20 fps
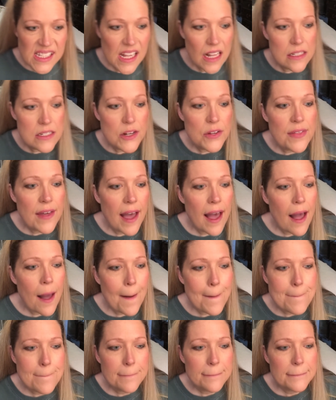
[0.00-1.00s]
I do
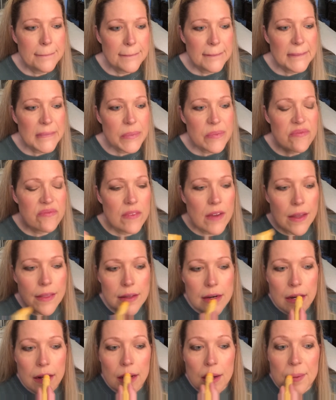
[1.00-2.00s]
that, and
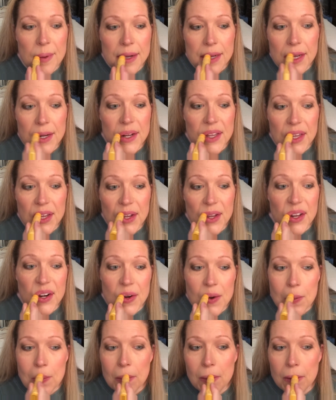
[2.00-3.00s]
then I go back in again,